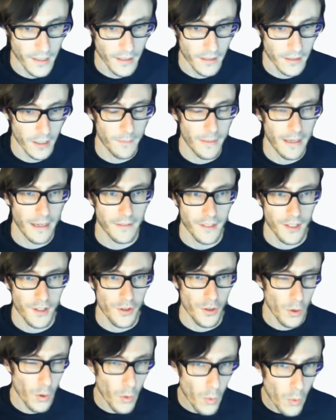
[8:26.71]
compounds is
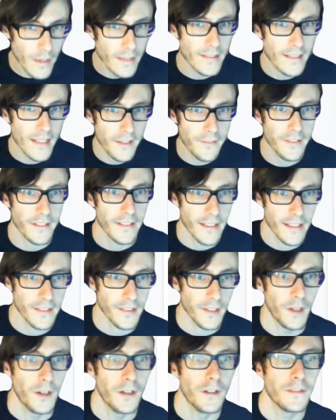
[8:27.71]
you're always giving
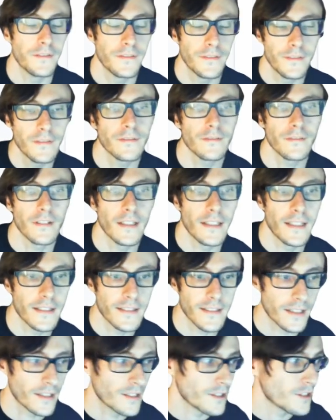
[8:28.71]
these off, right?
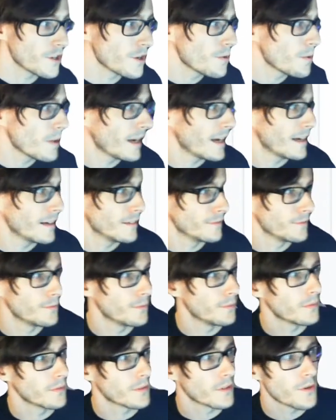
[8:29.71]
So you have
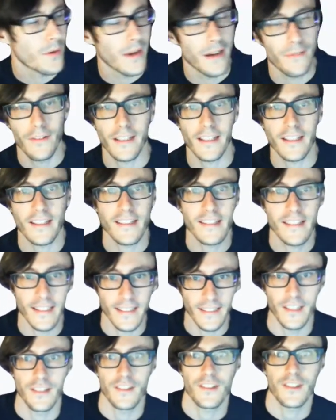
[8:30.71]
like a
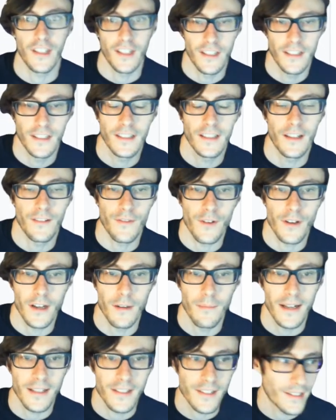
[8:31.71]
signature, if you can
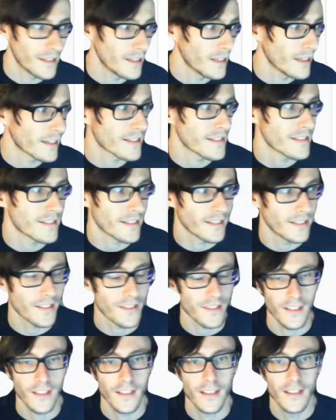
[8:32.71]
imagine it like a
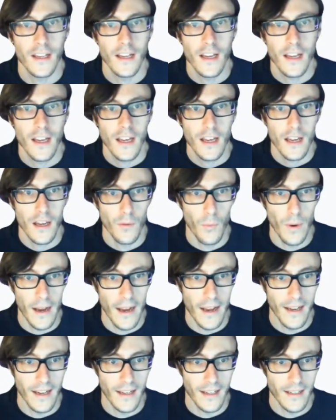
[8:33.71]
signature,
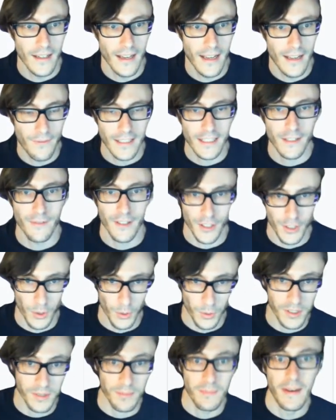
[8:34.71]
where effectively it's
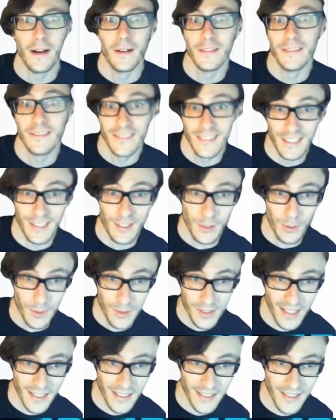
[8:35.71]
your smell, it's your
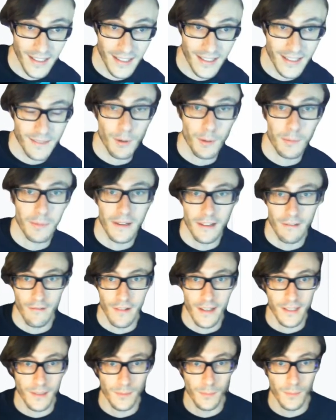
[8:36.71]
scent. It's probably the
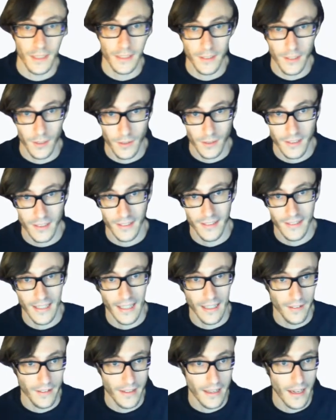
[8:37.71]
reason why dogs can
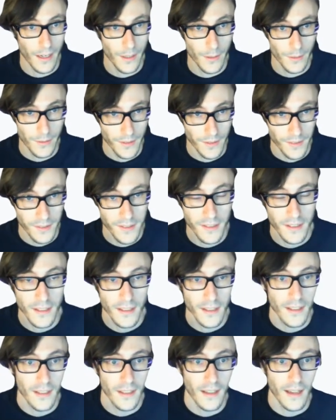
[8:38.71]
tell their owners
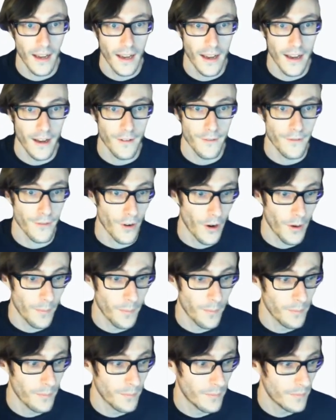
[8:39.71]

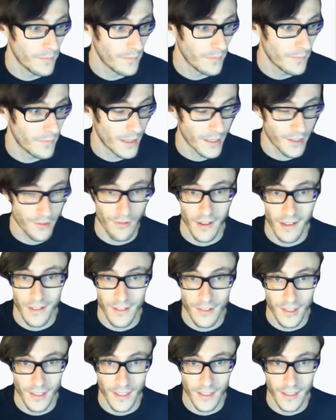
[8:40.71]
from a
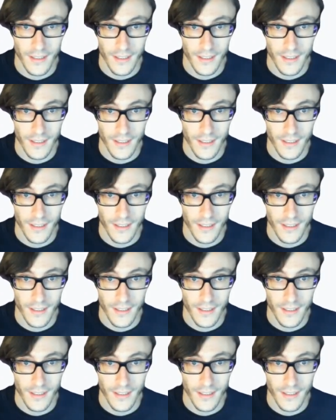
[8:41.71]
stranger